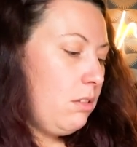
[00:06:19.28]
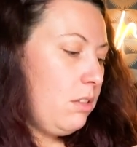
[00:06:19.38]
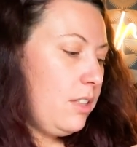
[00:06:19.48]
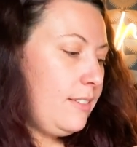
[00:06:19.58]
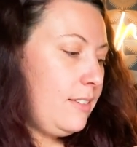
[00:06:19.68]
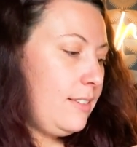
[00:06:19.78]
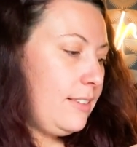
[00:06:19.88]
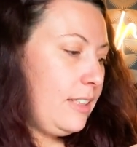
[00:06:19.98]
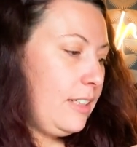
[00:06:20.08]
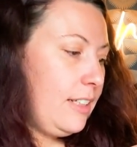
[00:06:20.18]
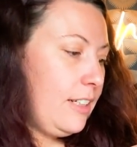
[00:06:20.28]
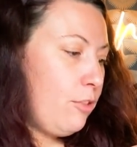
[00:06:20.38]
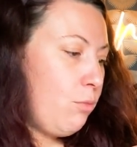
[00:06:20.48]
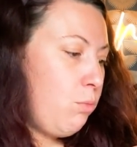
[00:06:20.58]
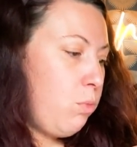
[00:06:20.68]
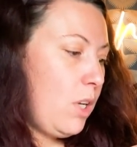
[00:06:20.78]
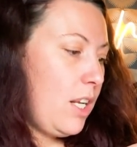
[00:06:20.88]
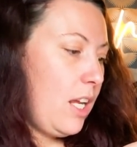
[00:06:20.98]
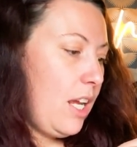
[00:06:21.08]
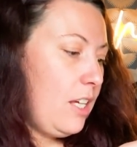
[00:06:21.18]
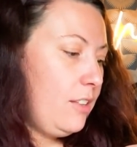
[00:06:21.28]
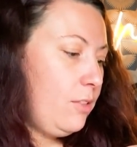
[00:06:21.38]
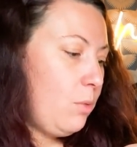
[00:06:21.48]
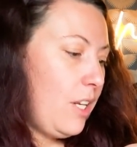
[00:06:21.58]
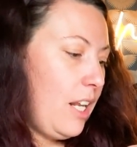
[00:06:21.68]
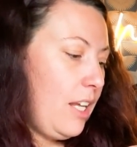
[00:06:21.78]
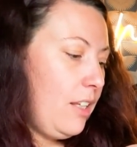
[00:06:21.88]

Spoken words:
Let's see here. What else? Let's